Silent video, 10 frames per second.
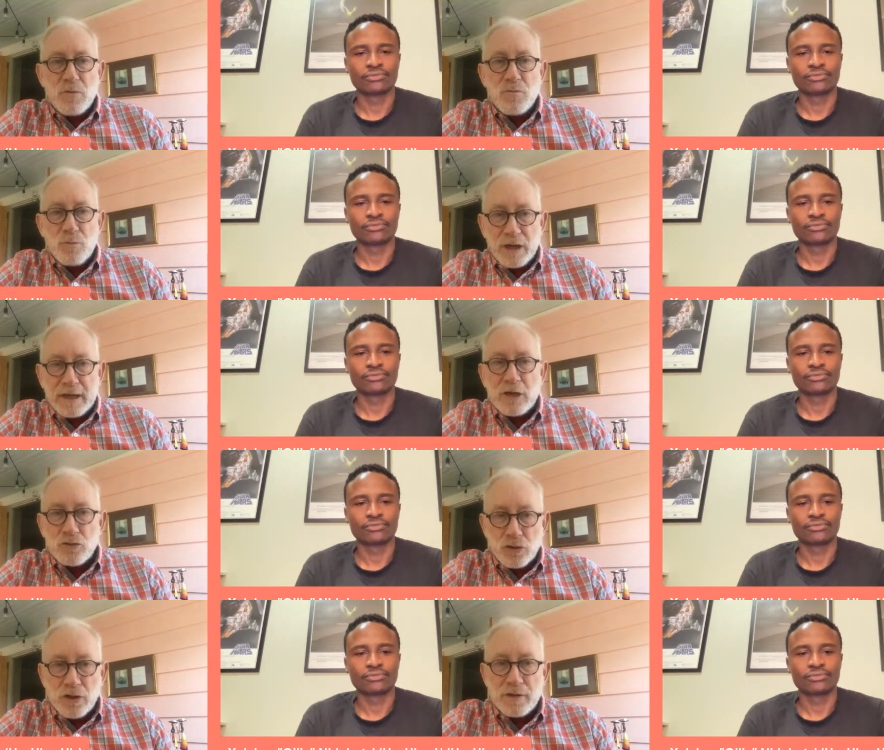Speaker 1: really
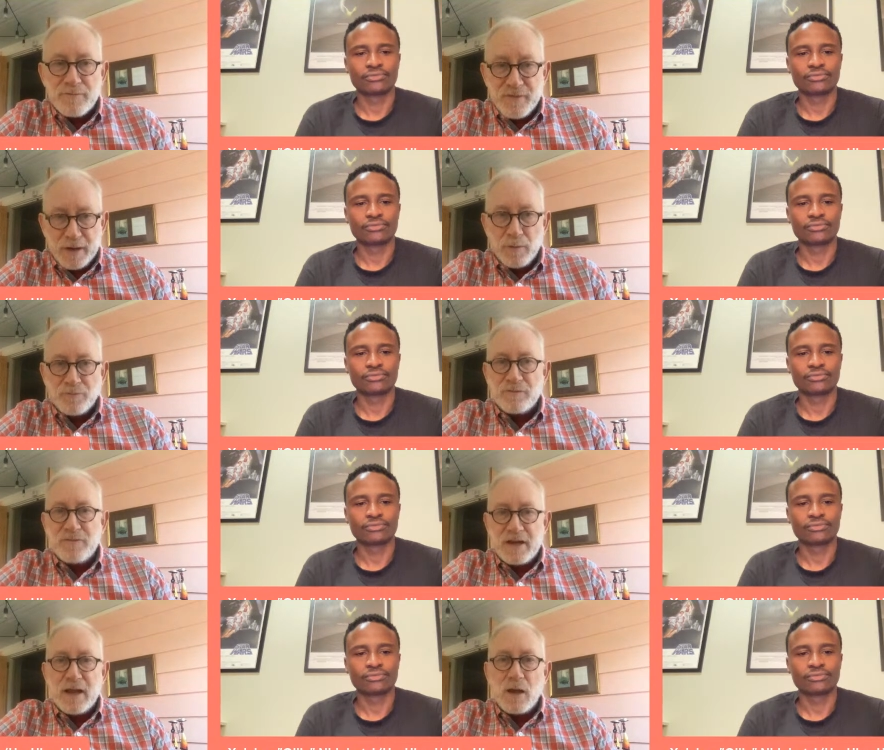good films and
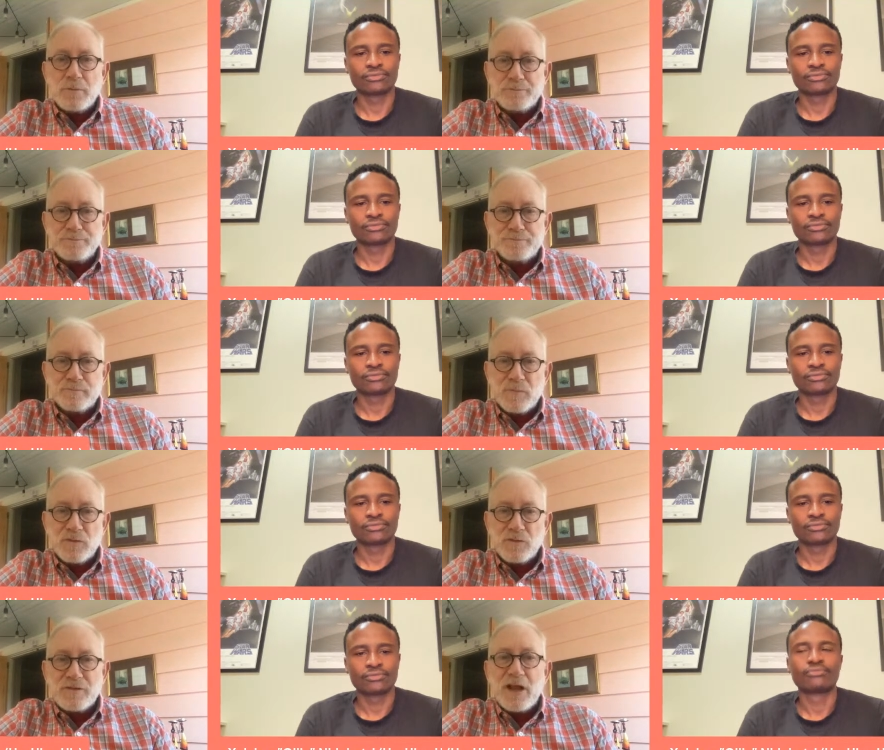video.
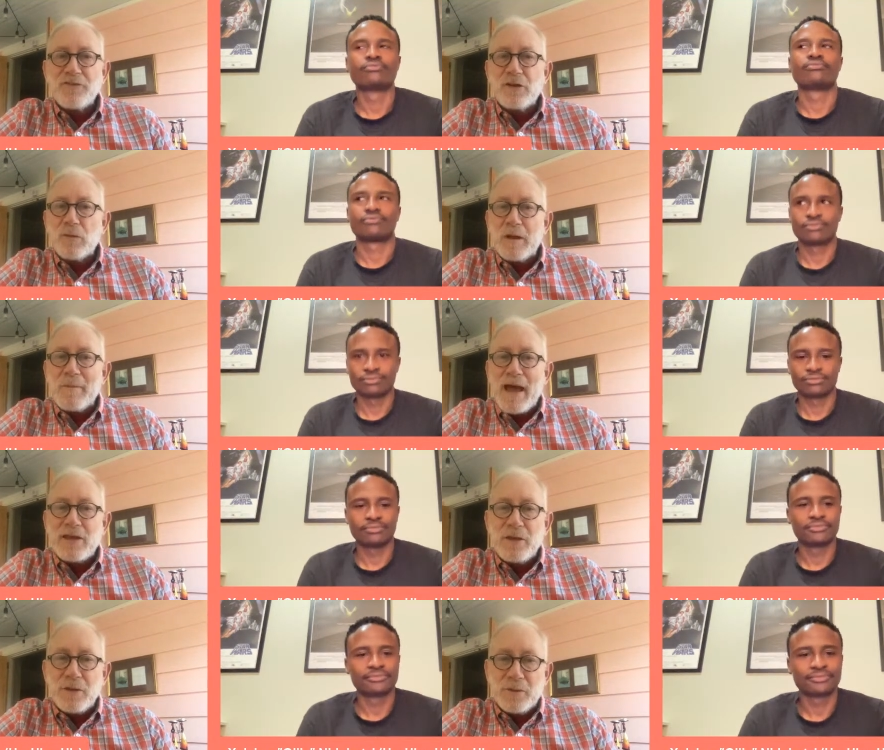So tell us a little bit about
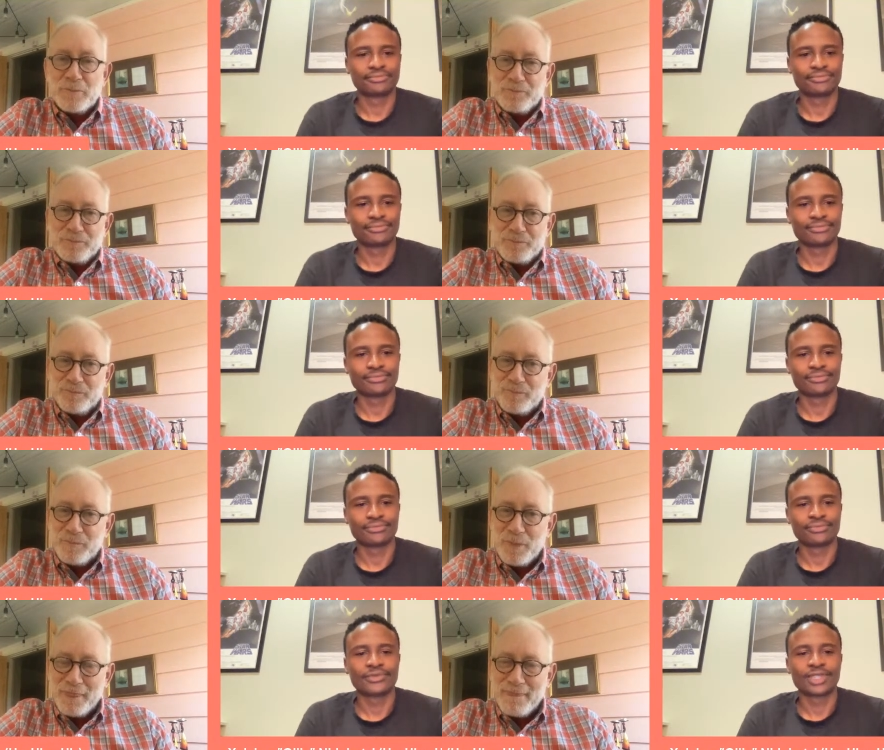you.
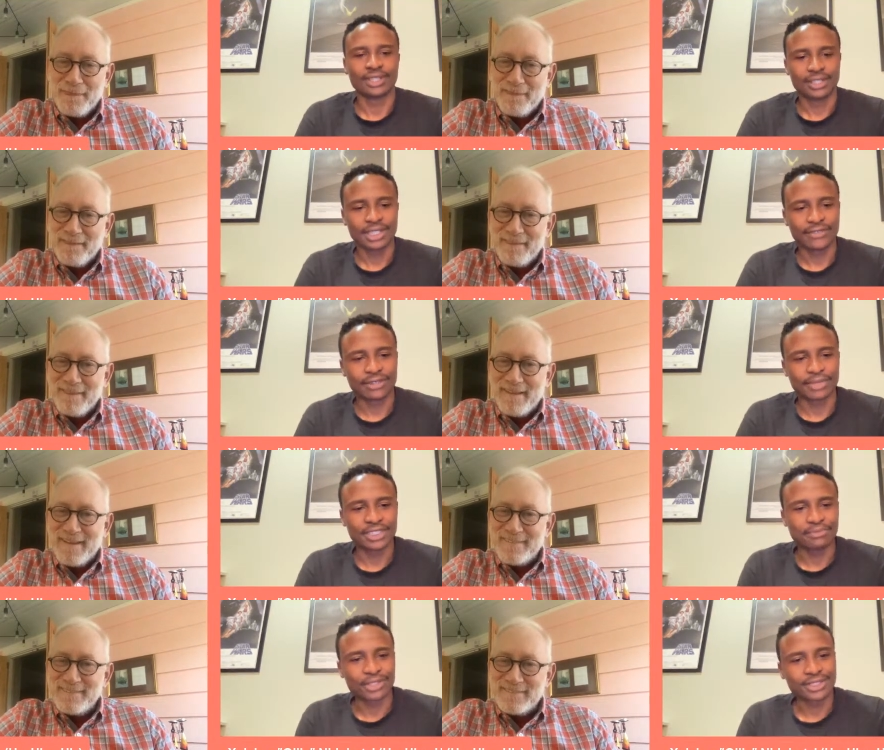
Speaker 2: Thank you very
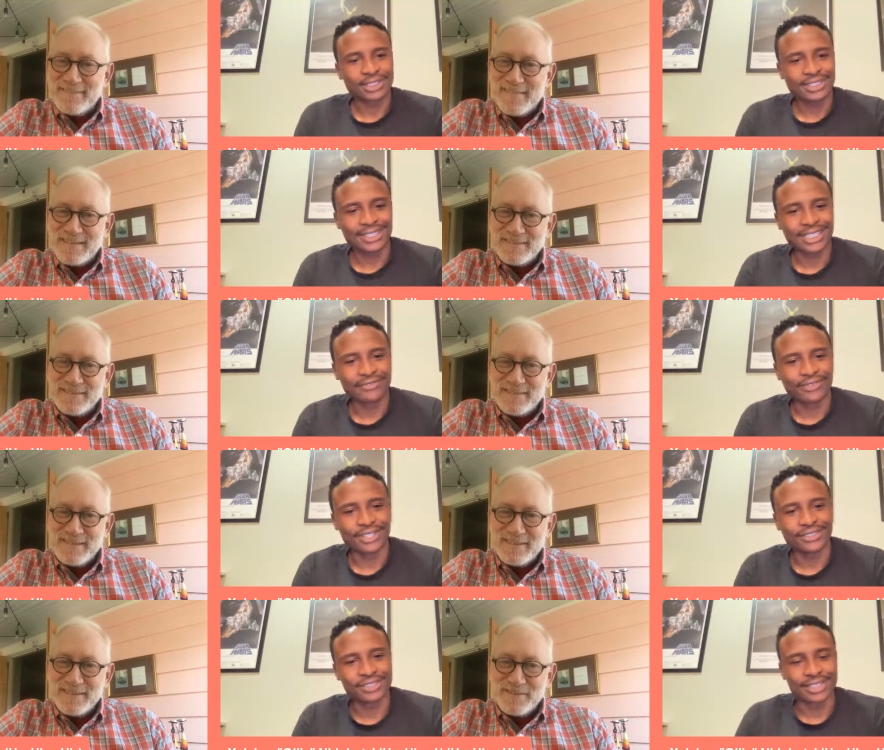much, Martin. Thank you
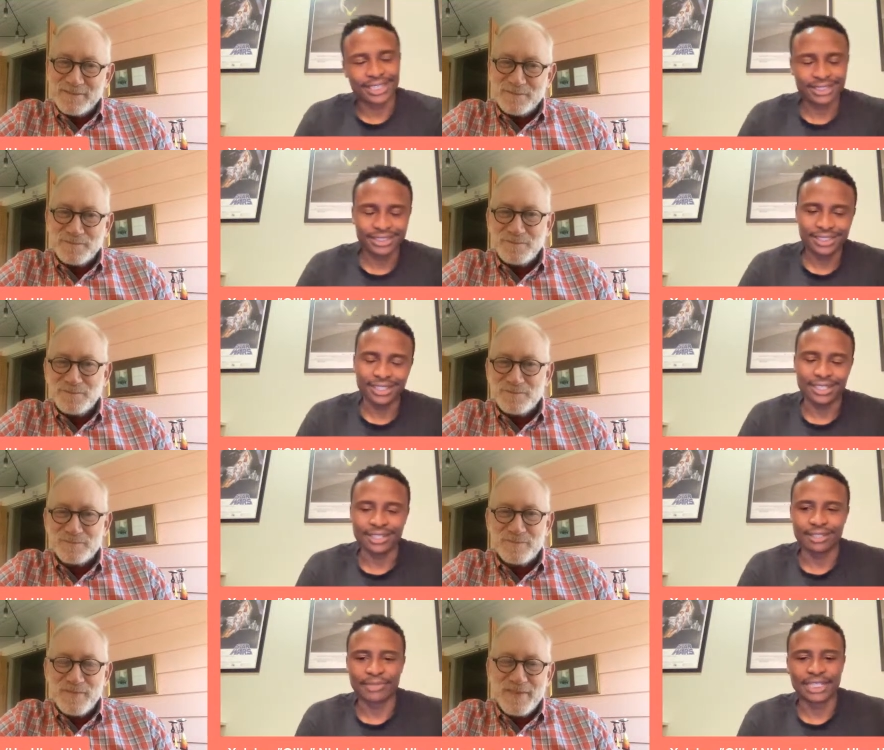for the introduction.
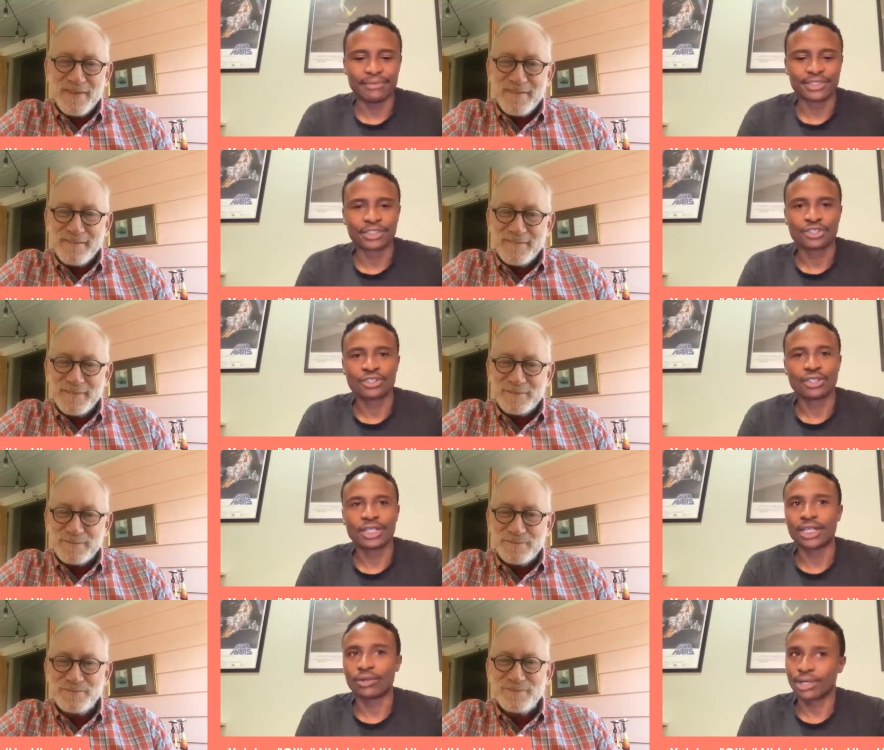uh, my name is
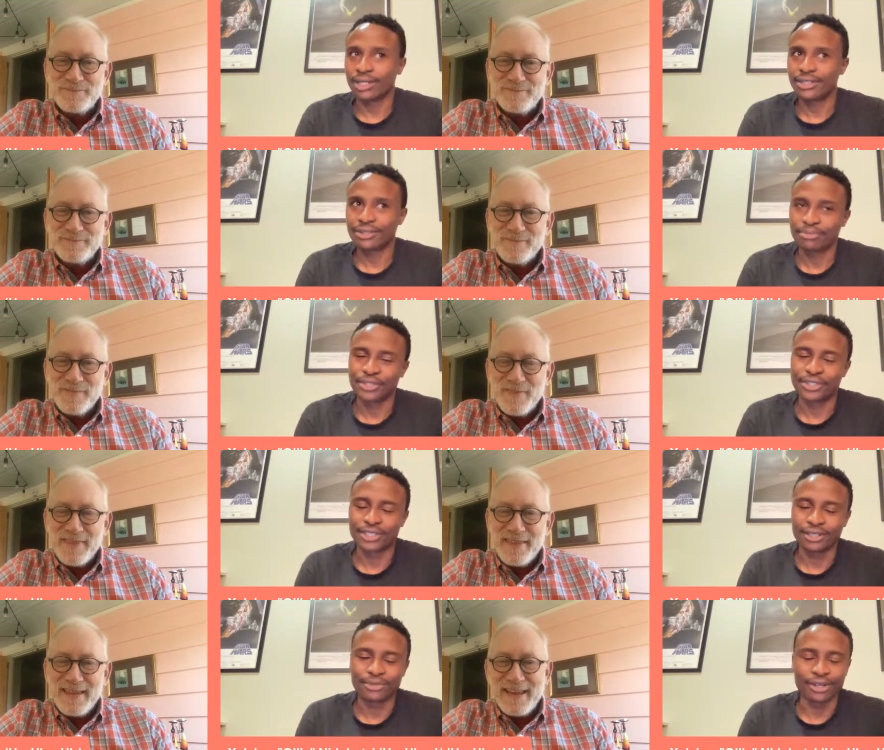Xolelwa, but you
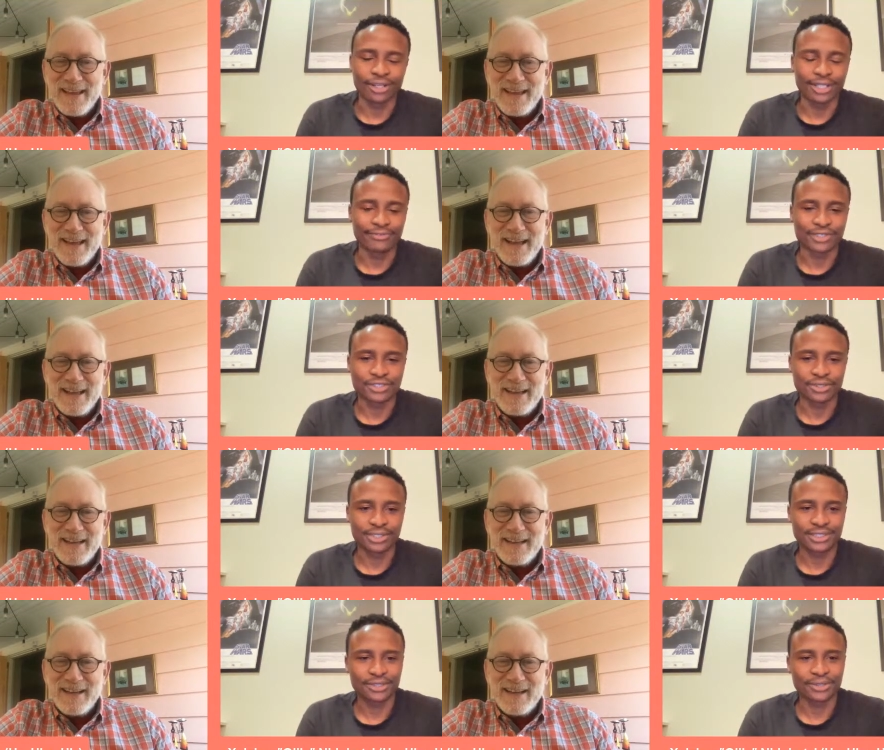can call me Ollie for
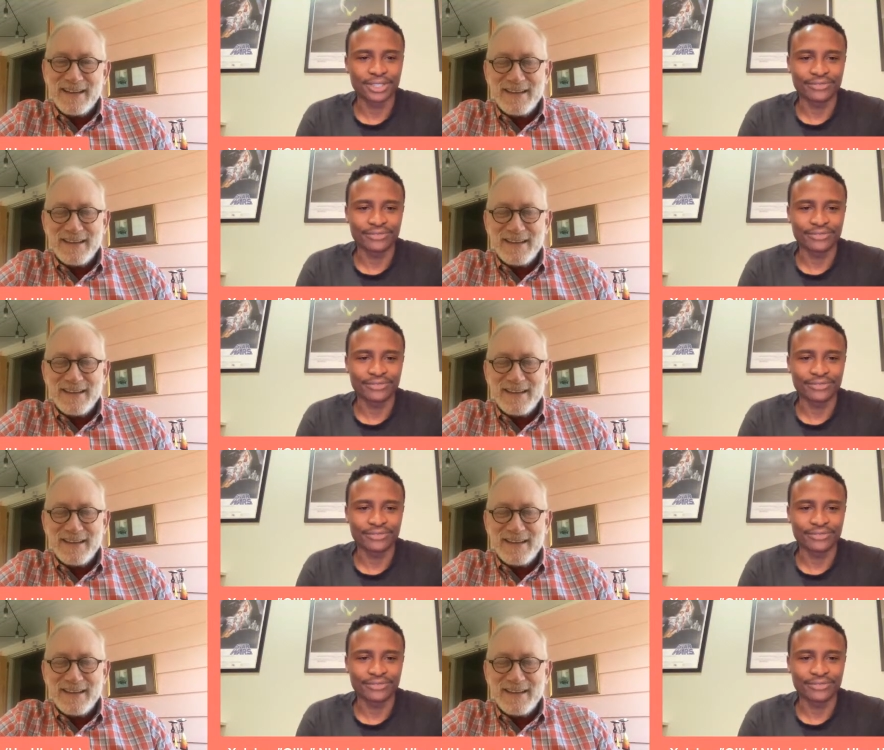short or